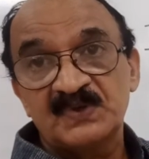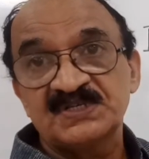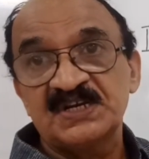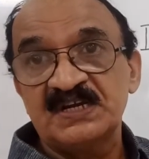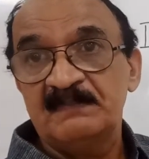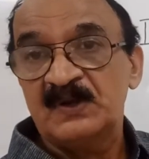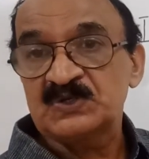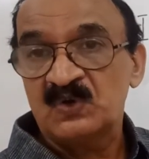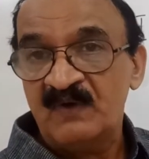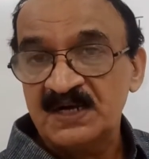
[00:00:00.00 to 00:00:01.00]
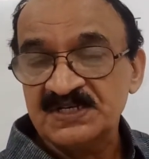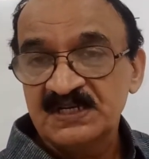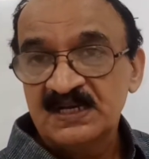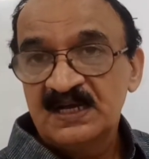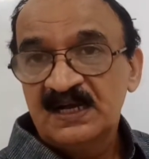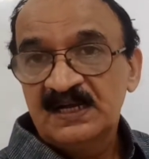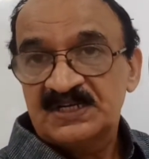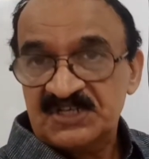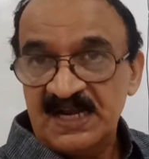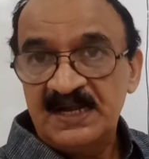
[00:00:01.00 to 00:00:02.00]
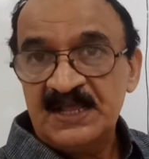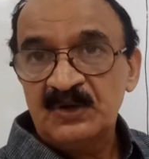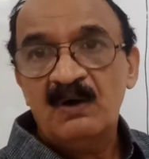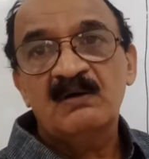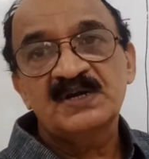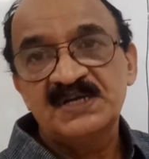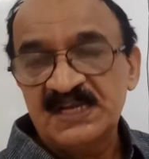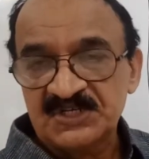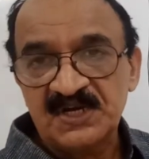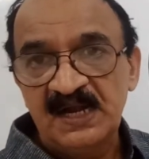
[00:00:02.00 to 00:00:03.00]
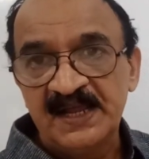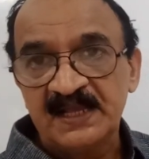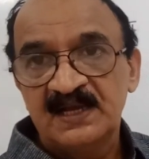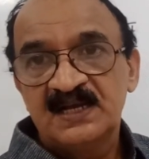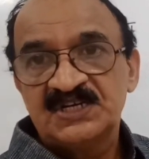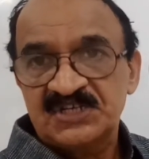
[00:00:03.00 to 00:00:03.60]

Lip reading: Position depends on what? Shielding or deshielding.